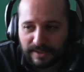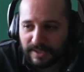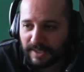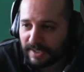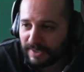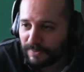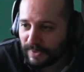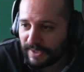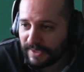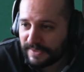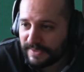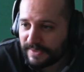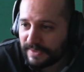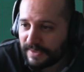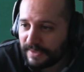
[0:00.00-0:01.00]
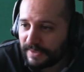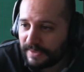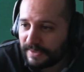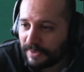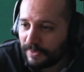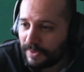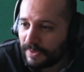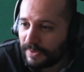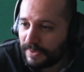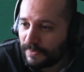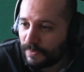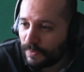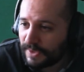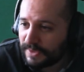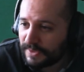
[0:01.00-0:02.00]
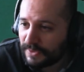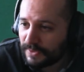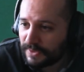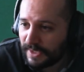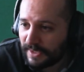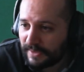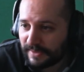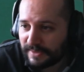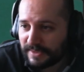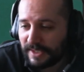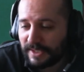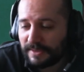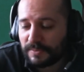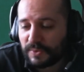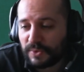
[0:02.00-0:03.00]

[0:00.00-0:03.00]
Anyways, now I wanted to take the time